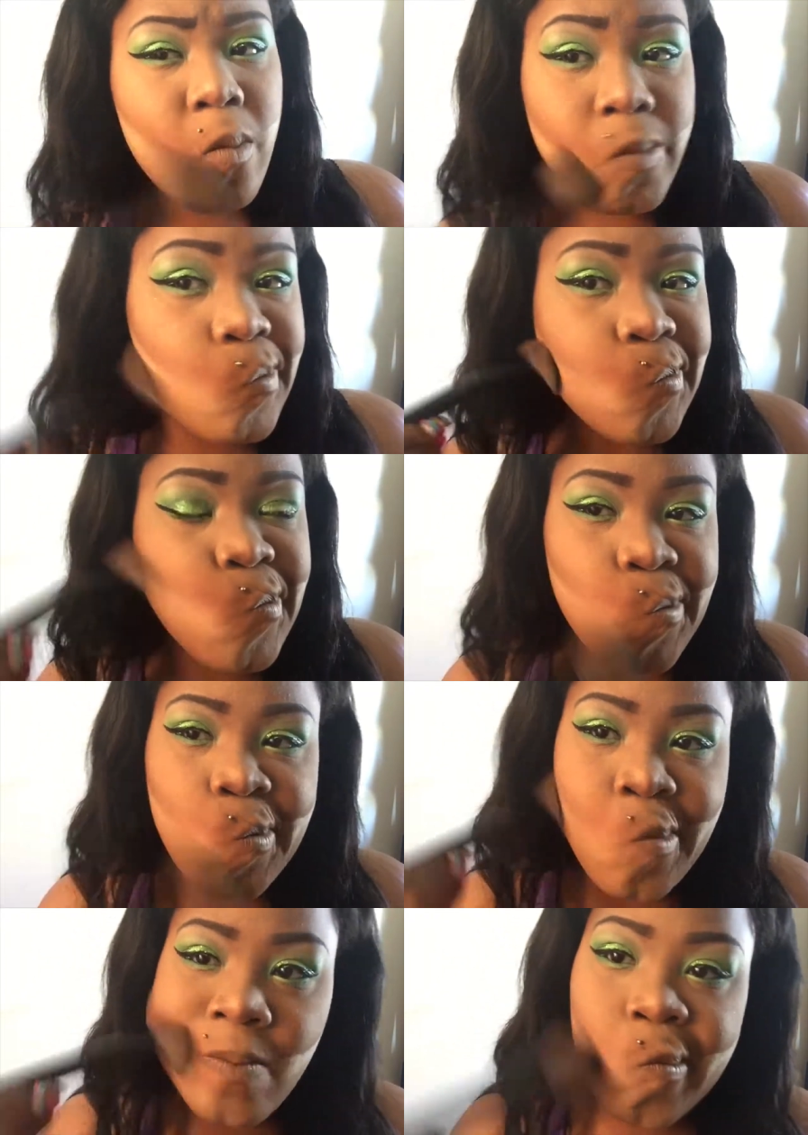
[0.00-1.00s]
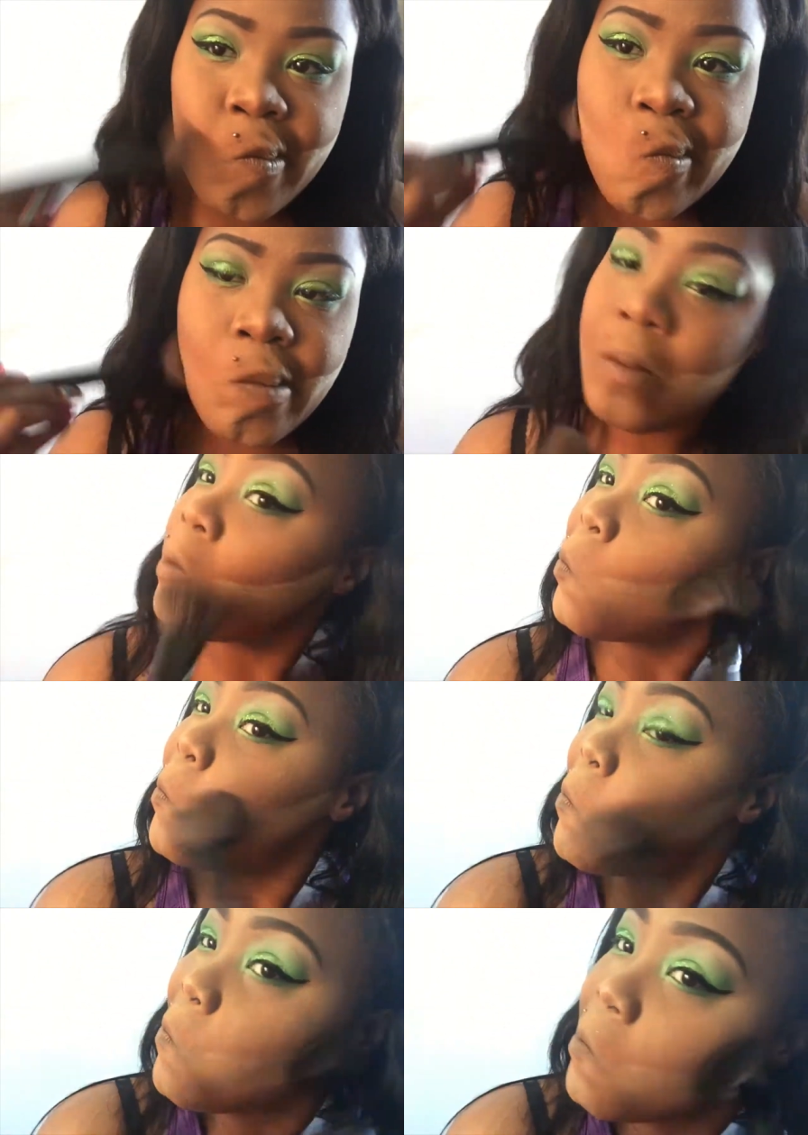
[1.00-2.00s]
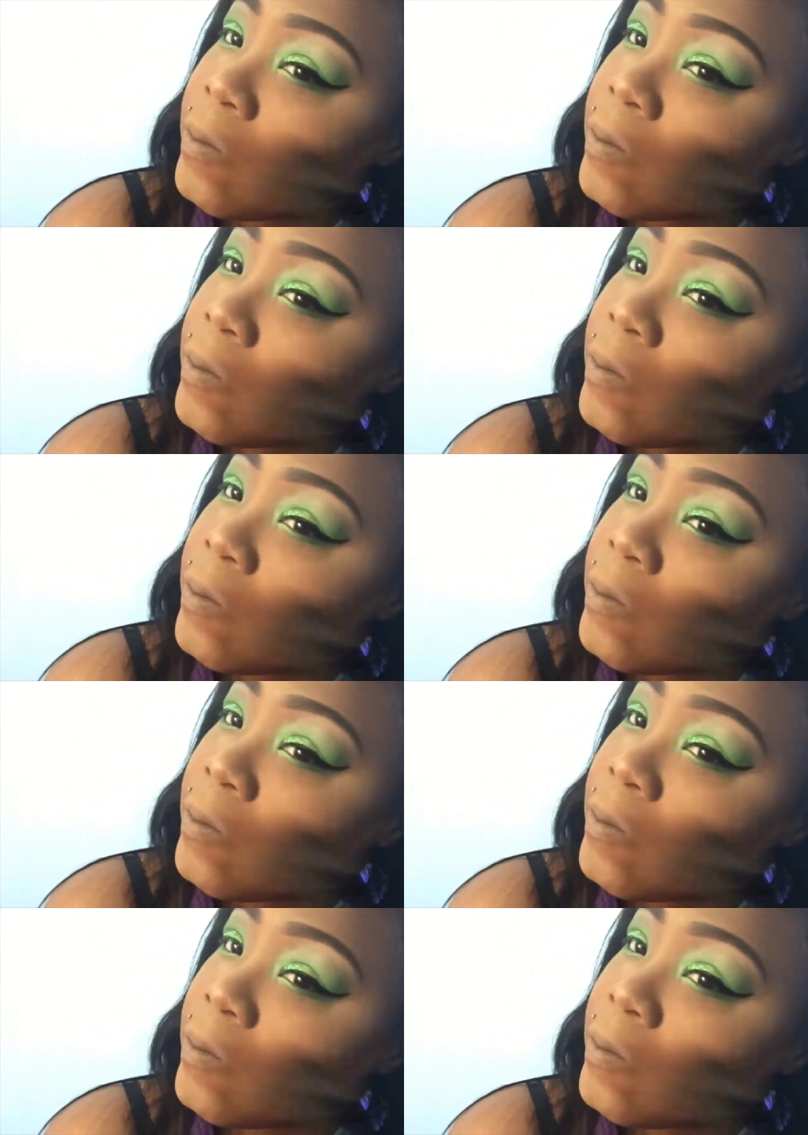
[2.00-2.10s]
And then I'm going to go ahead and brush off